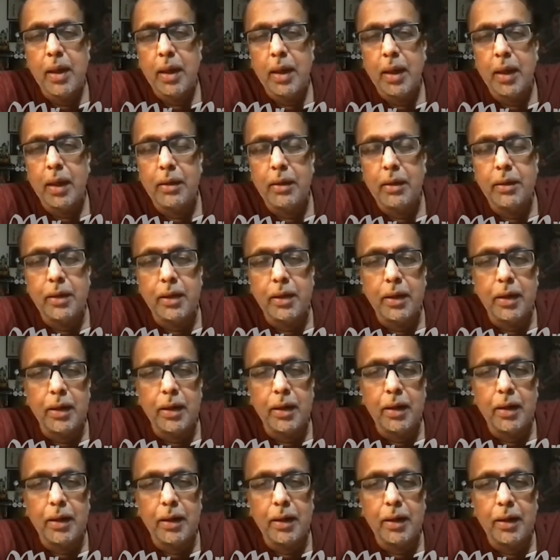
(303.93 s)
And
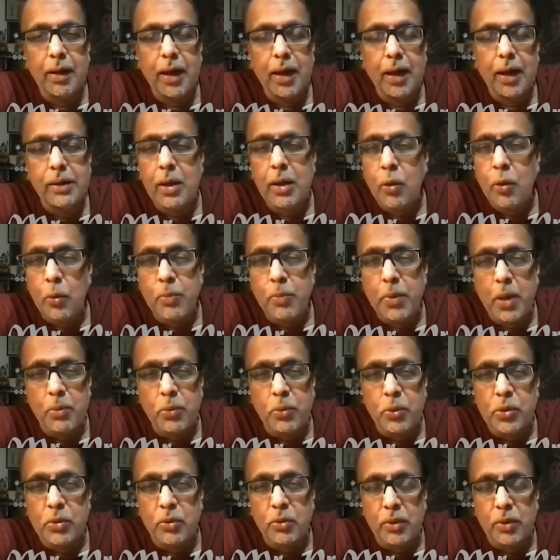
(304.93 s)
I think Gumnam
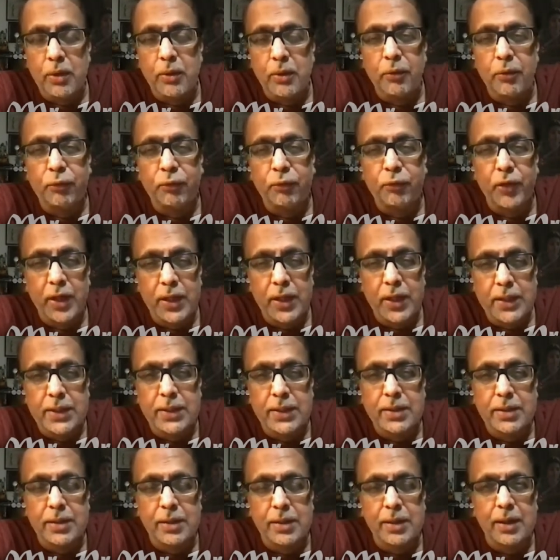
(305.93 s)
was one of the
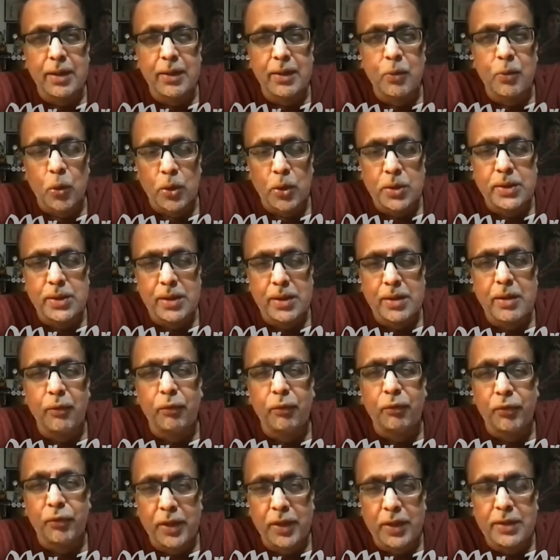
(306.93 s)
first, was it the
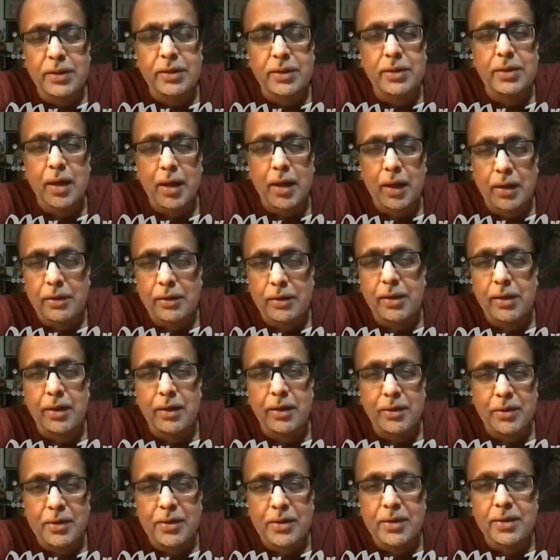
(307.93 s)
first Agatha
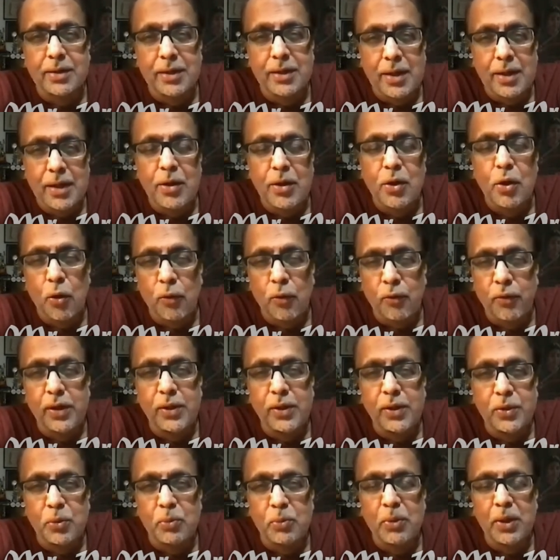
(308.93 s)
Christie novel
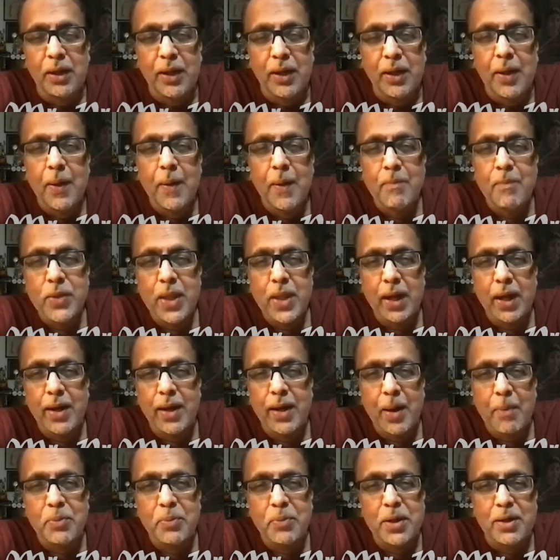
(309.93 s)
to be
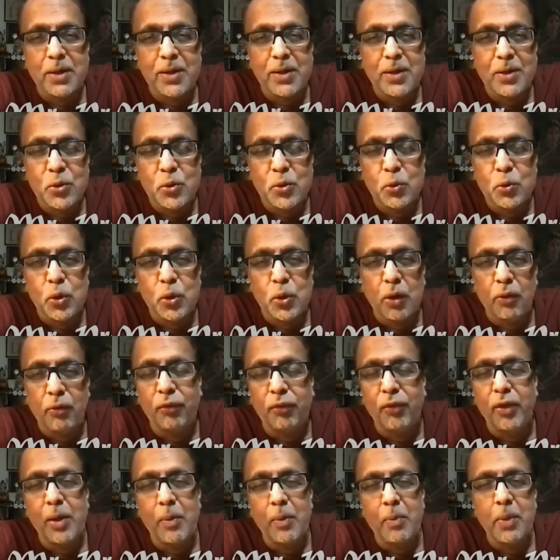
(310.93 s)
adapted into a
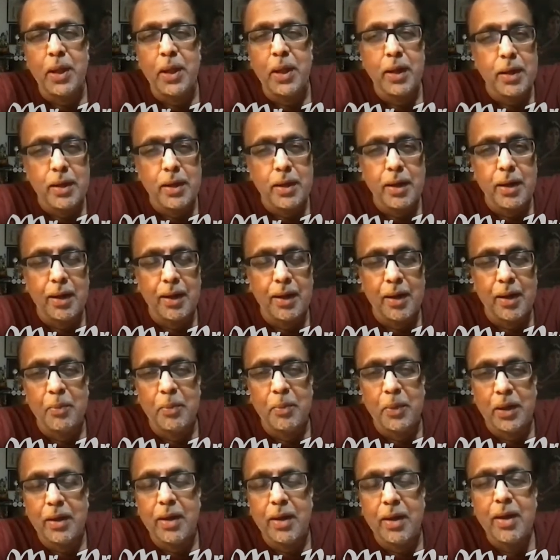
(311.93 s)
film in India? I
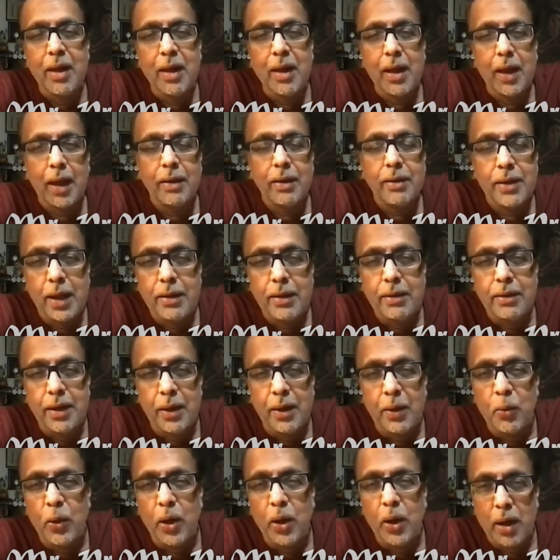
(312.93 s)
mean, and then
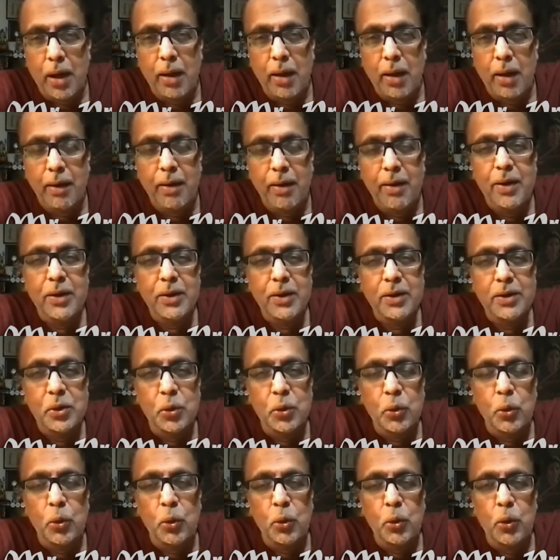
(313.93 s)
there were none.
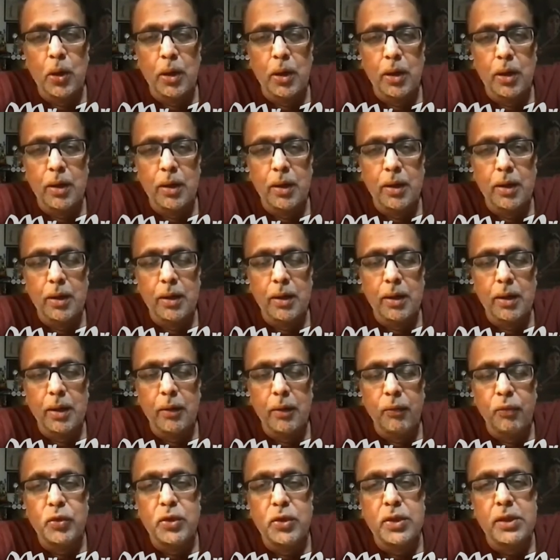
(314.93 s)
So
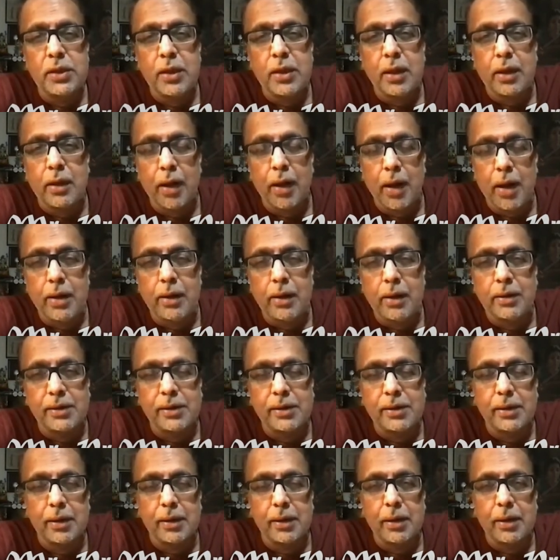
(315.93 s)
if you see the
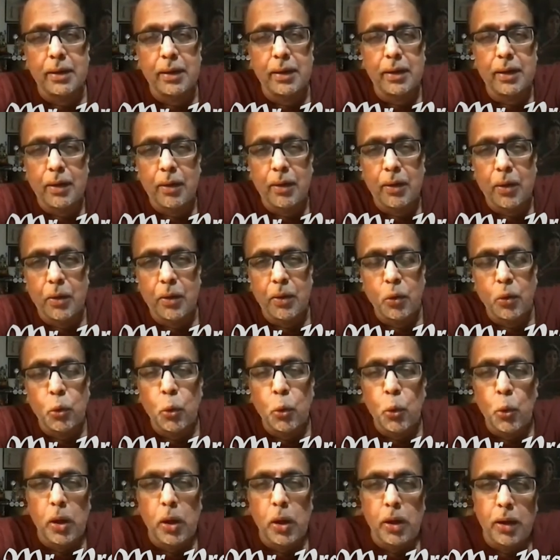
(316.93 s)
credits on
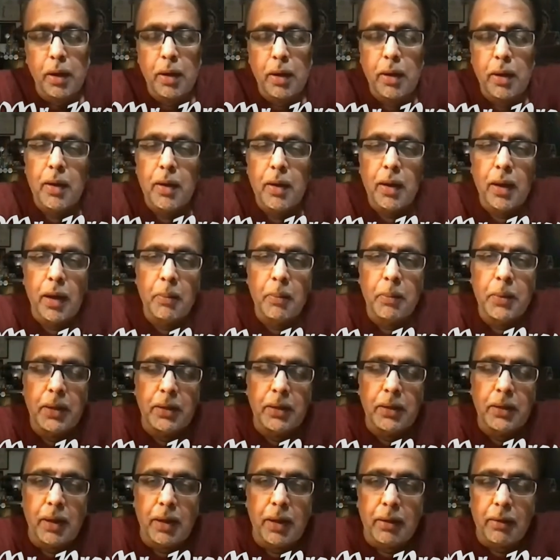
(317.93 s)
Google, I
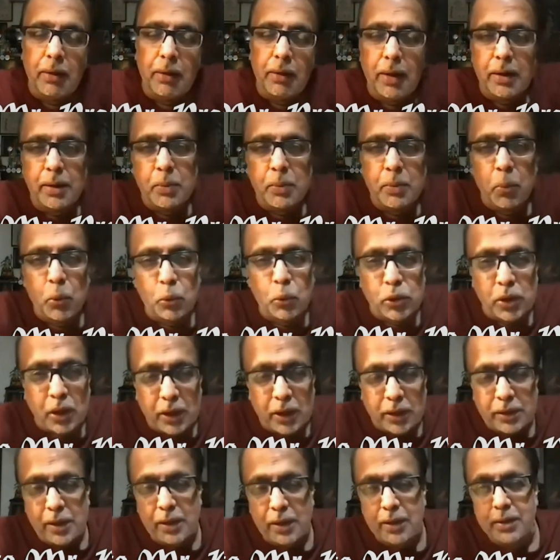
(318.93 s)
mean, they credit both
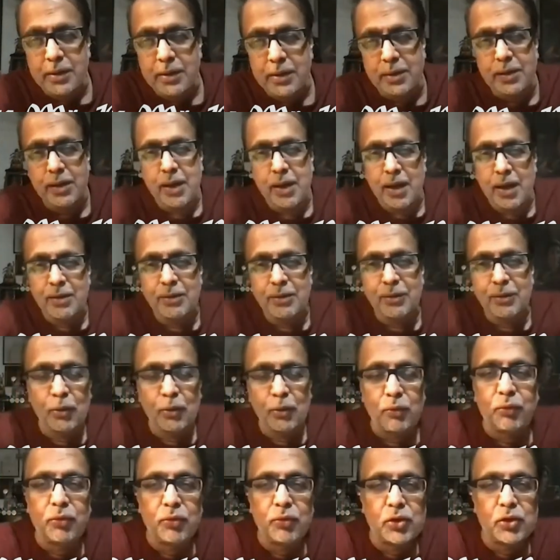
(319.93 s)
Agatha Christie and
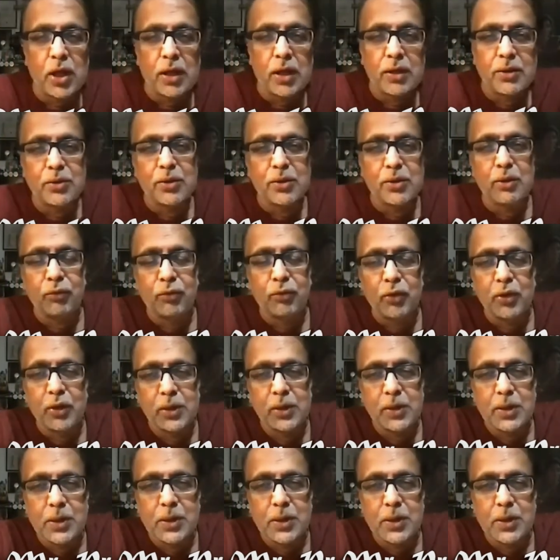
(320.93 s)
Dhruv Chatterjee for it.